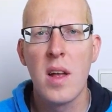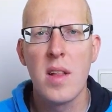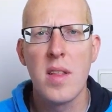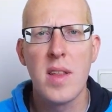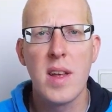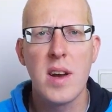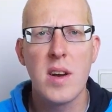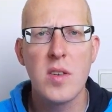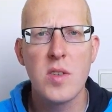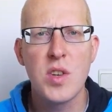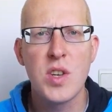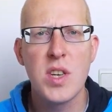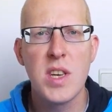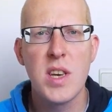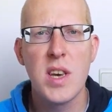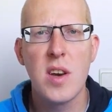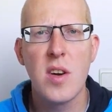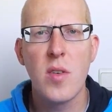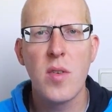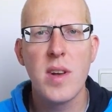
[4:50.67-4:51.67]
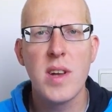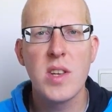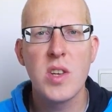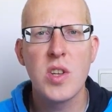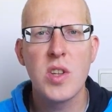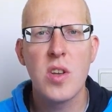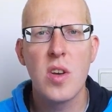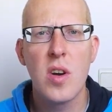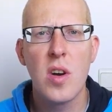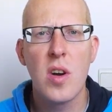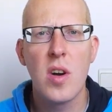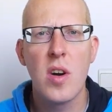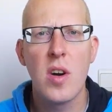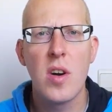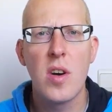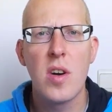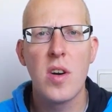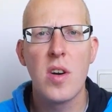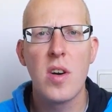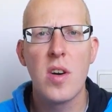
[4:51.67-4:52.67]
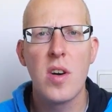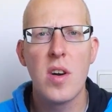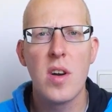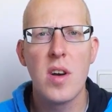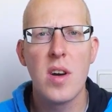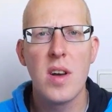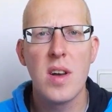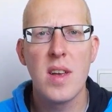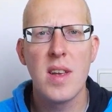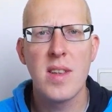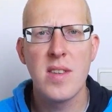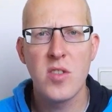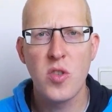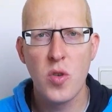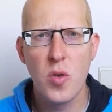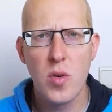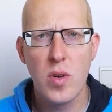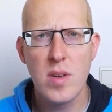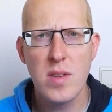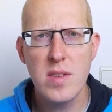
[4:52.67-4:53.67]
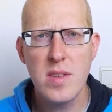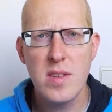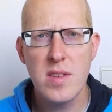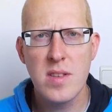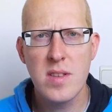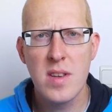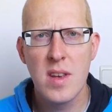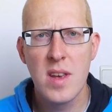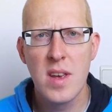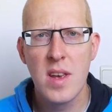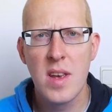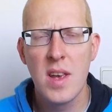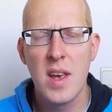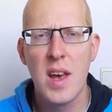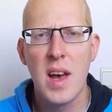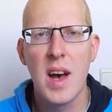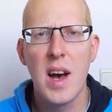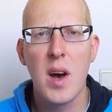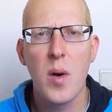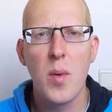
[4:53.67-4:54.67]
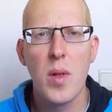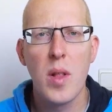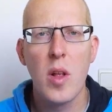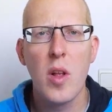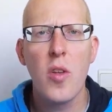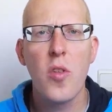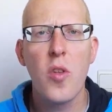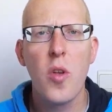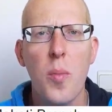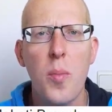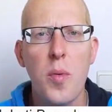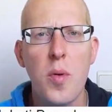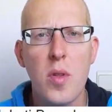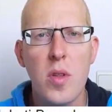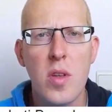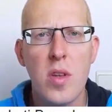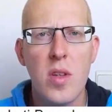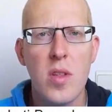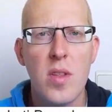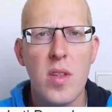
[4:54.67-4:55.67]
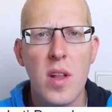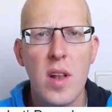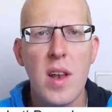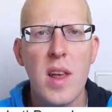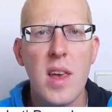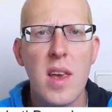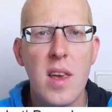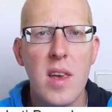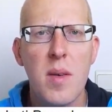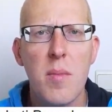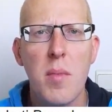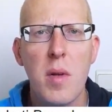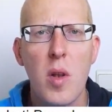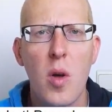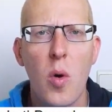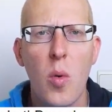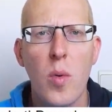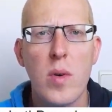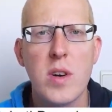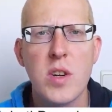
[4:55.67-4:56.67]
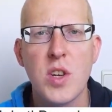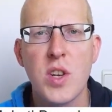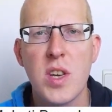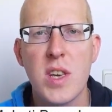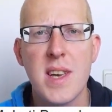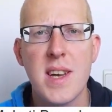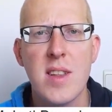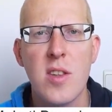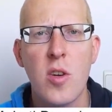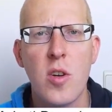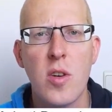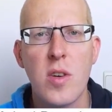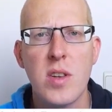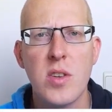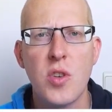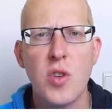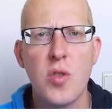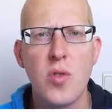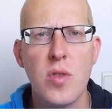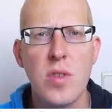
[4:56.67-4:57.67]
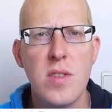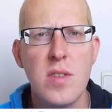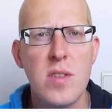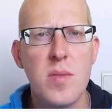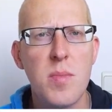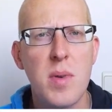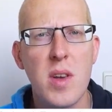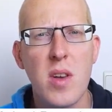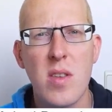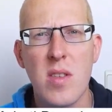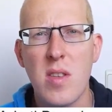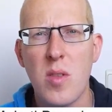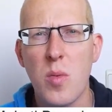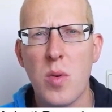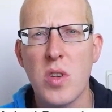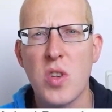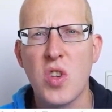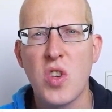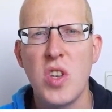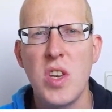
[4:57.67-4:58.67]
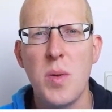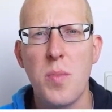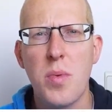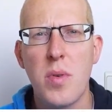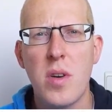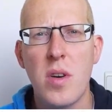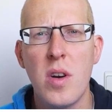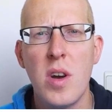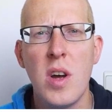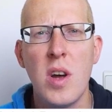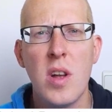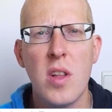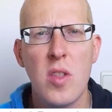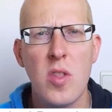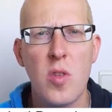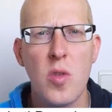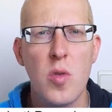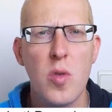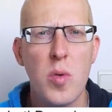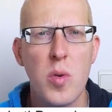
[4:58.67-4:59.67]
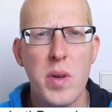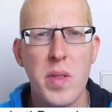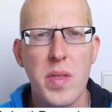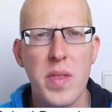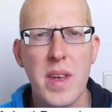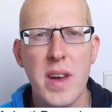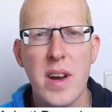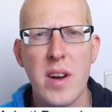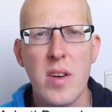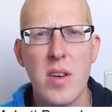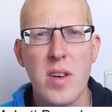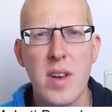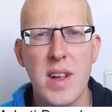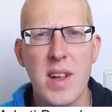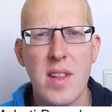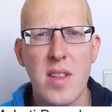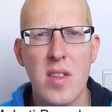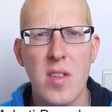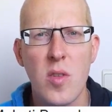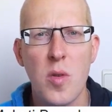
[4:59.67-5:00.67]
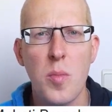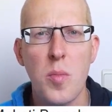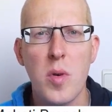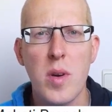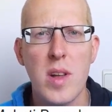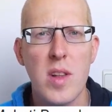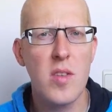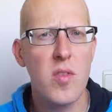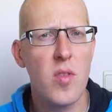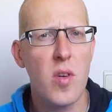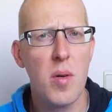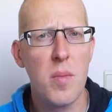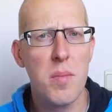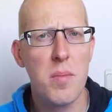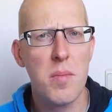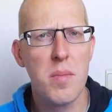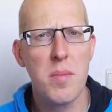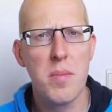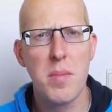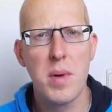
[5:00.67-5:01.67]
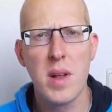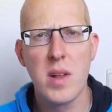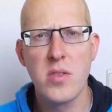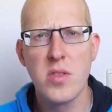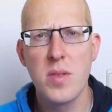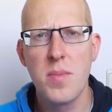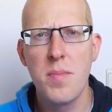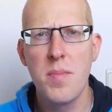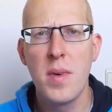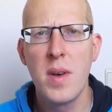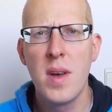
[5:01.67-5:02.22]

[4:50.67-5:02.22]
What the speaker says: There she arranged her insurance. I will also put the link below where she get her insurance, because it was cheaper to do it there than to book it from Belgium.